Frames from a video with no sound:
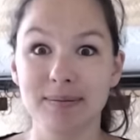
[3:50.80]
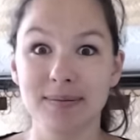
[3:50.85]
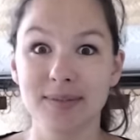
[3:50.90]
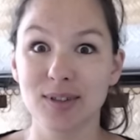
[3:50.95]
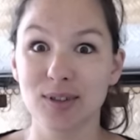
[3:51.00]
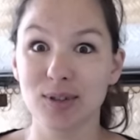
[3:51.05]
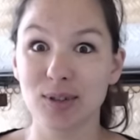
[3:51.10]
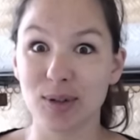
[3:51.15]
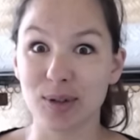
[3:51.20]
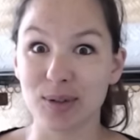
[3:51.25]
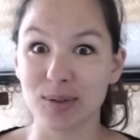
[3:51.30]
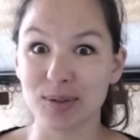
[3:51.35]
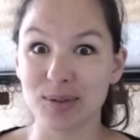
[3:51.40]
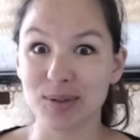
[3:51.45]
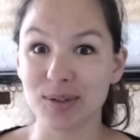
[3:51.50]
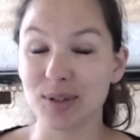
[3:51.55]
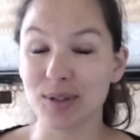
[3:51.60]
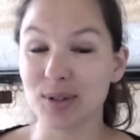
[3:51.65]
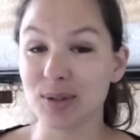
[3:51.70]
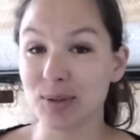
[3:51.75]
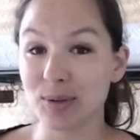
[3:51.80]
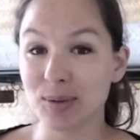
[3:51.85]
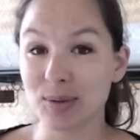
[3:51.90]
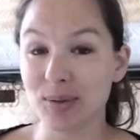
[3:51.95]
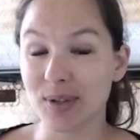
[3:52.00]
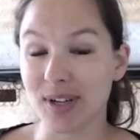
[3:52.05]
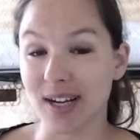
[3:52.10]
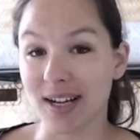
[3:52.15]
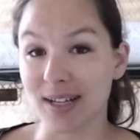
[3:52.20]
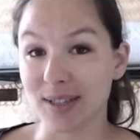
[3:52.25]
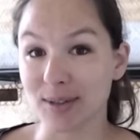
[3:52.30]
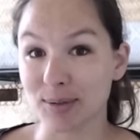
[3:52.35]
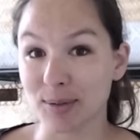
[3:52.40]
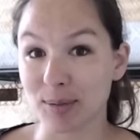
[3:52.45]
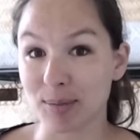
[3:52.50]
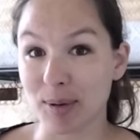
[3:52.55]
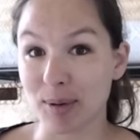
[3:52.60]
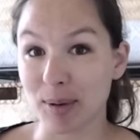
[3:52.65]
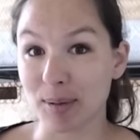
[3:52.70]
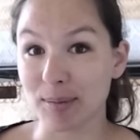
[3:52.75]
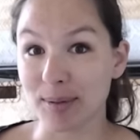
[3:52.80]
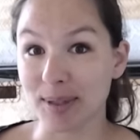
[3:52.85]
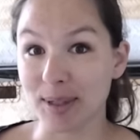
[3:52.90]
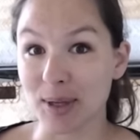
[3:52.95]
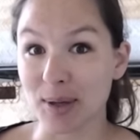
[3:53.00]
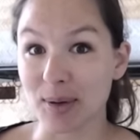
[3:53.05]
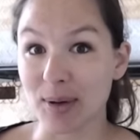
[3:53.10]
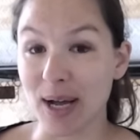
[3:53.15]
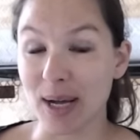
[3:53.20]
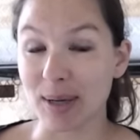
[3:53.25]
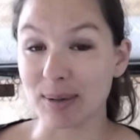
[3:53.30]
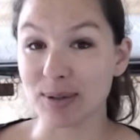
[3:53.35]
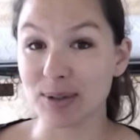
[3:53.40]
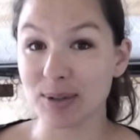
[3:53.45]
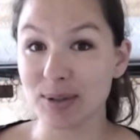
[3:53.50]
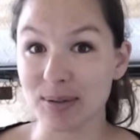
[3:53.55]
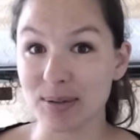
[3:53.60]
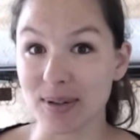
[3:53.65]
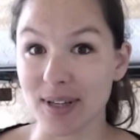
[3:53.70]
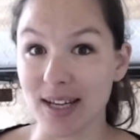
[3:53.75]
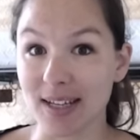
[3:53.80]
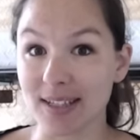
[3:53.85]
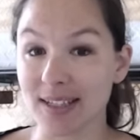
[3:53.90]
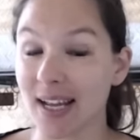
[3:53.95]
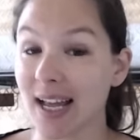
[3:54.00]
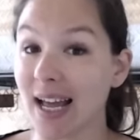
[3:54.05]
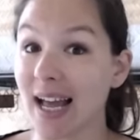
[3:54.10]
So you guys will probably know how to do that.